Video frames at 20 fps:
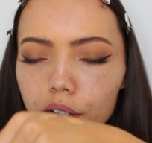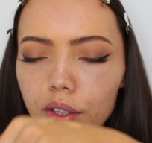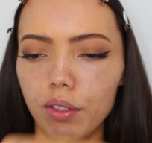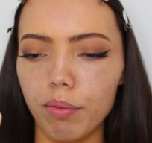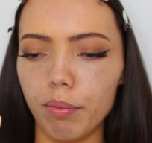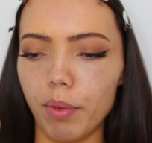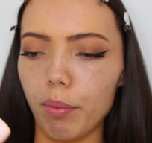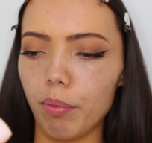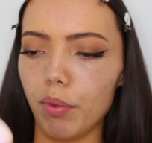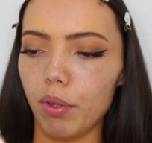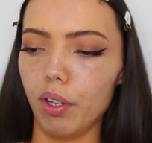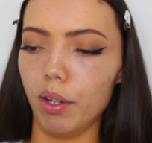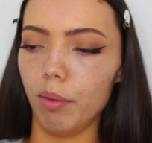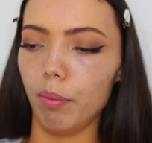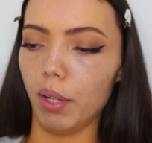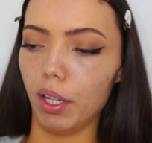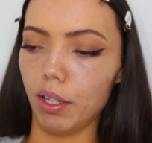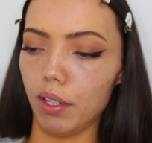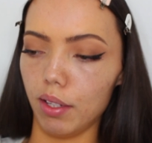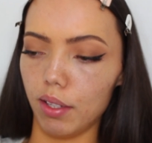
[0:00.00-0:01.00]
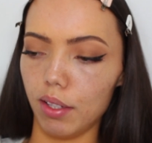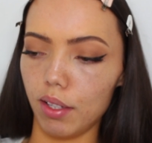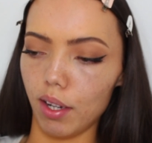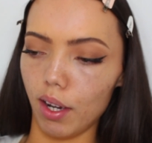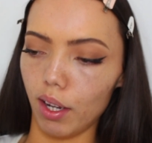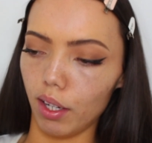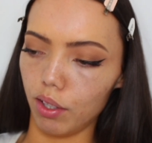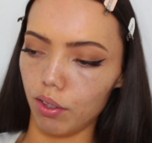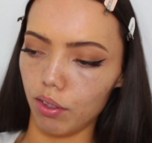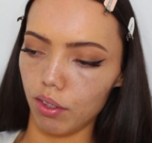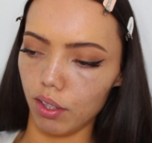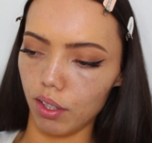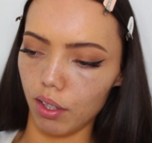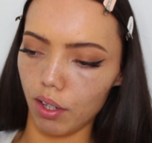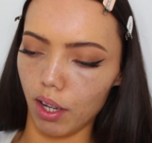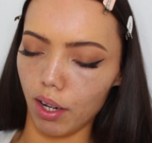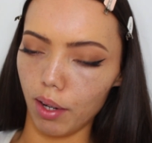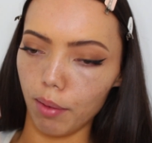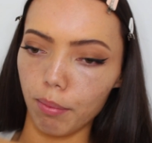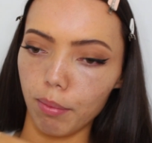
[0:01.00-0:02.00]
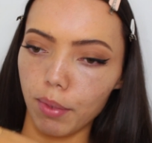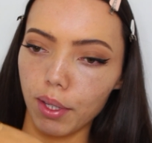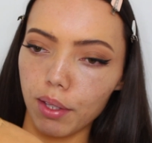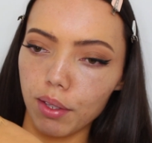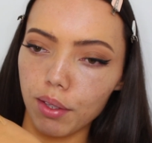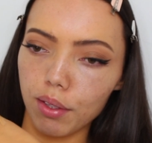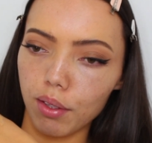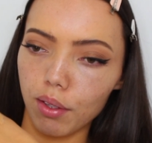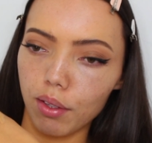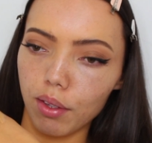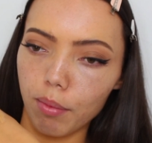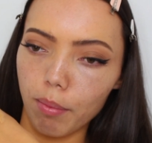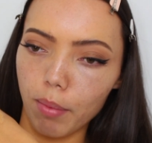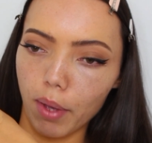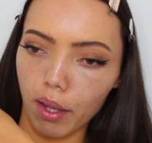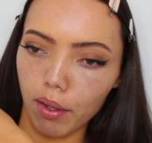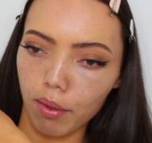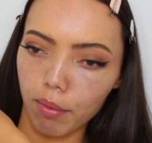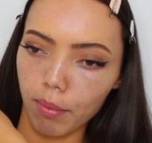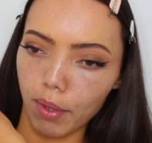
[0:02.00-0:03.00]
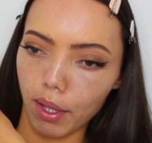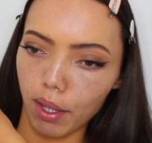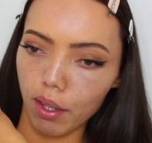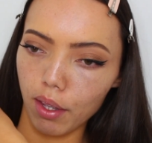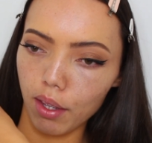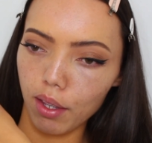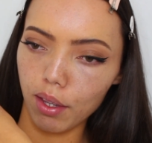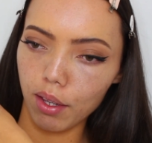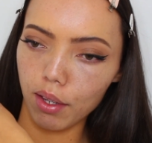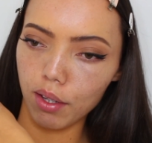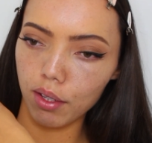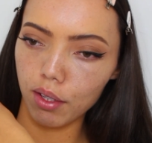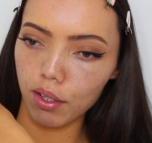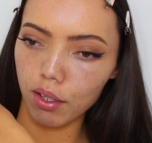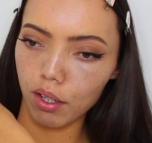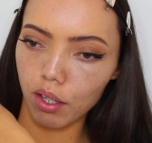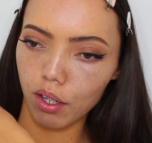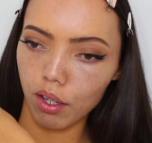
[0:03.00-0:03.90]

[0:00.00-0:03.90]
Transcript: to use my beauty blender today just to kind of mix on the back of my hand.